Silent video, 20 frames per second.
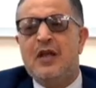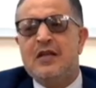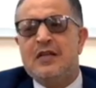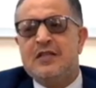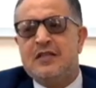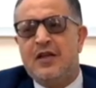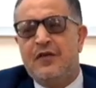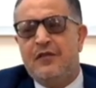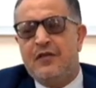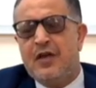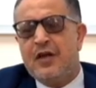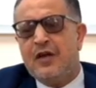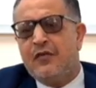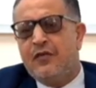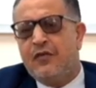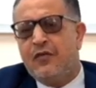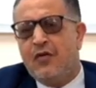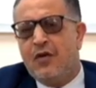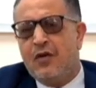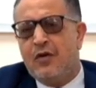Severe
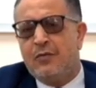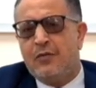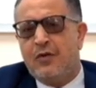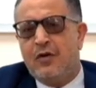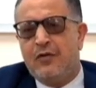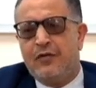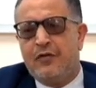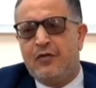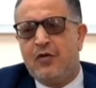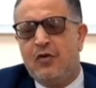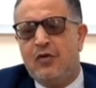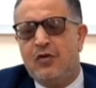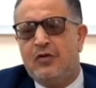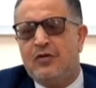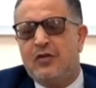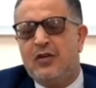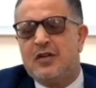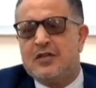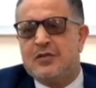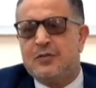form of
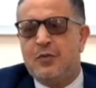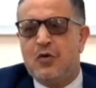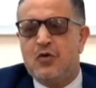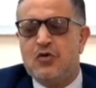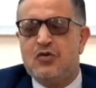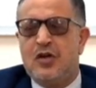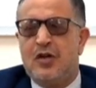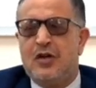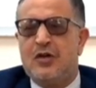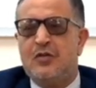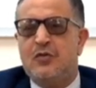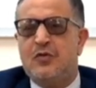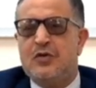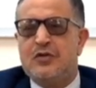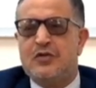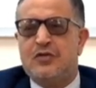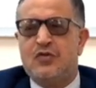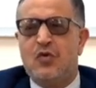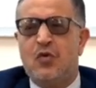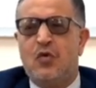cold exposure
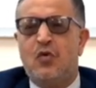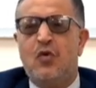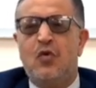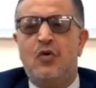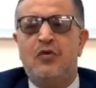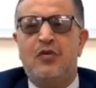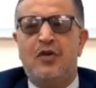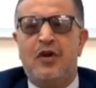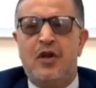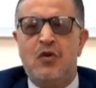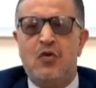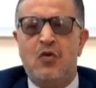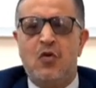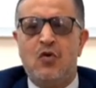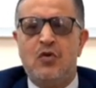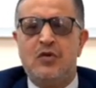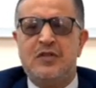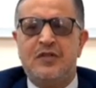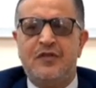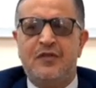was so-called
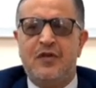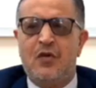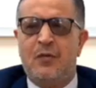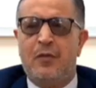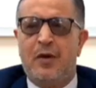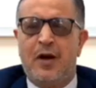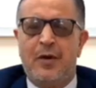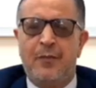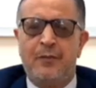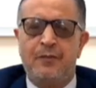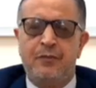Raynaud's phenomena.